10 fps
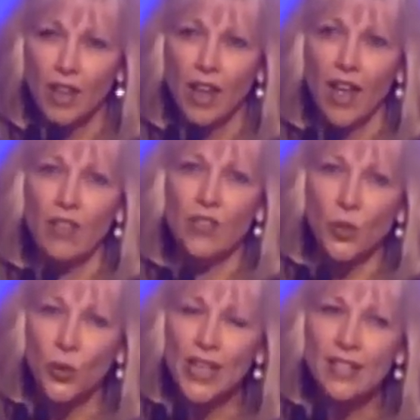And
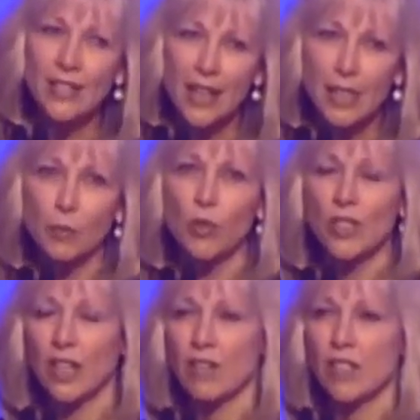
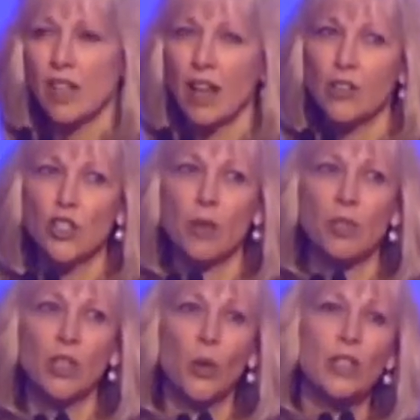36% of the scholarships are
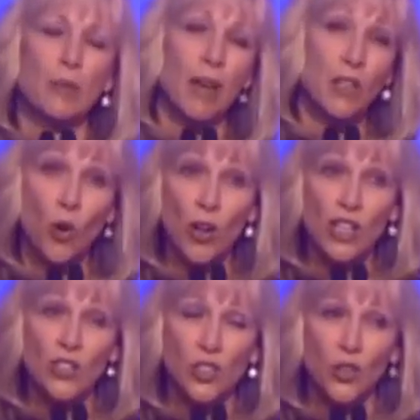going to minority
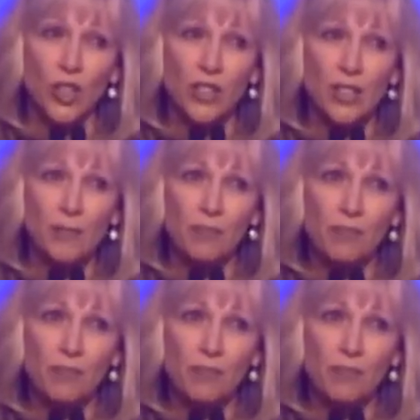students.